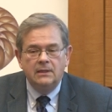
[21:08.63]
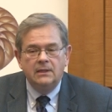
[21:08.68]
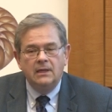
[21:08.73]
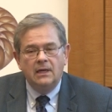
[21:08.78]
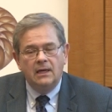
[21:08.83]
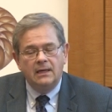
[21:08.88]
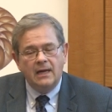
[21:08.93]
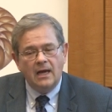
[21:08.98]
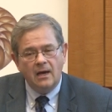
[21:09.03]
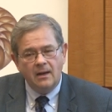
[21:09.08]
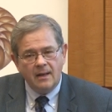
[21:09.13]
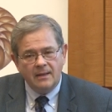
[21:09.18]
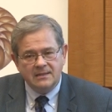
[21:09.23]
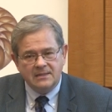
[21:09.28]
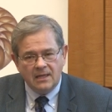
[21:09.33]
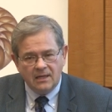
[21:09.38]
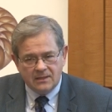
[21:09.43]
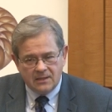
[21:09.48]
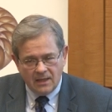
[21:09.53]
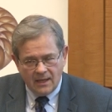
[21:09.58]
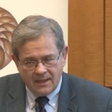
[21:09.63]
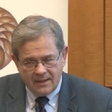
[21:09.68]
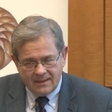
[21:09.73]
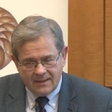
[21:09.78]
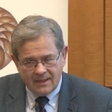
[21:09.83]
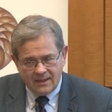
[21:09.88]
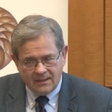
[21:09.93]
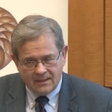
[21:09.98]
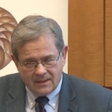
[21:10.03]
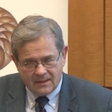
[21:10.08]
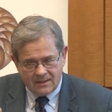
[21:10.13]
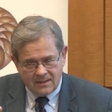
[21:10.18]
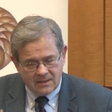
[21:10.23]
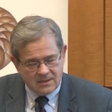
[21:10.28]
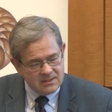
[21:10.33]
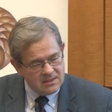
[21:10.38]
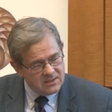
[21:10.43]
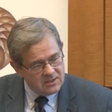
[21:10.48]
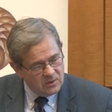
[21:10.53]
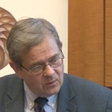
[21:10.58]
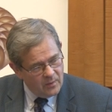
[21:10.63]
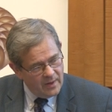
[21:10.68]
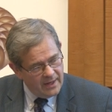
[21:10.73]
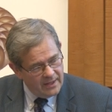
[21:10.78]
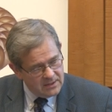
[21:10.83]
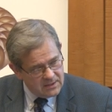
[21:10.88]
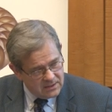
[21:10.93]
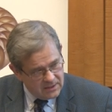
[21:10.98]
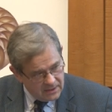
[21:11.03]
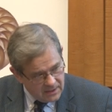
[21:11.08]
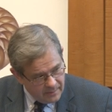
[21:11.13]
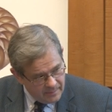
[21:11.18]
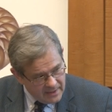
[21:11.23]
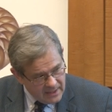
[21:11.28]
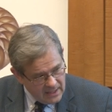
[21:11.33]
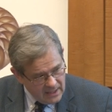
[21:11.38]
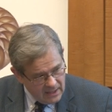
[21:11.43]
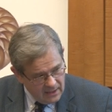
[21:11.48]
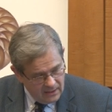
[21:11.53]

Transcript: Now, I'm not telling you I think that this is the way it's going to be,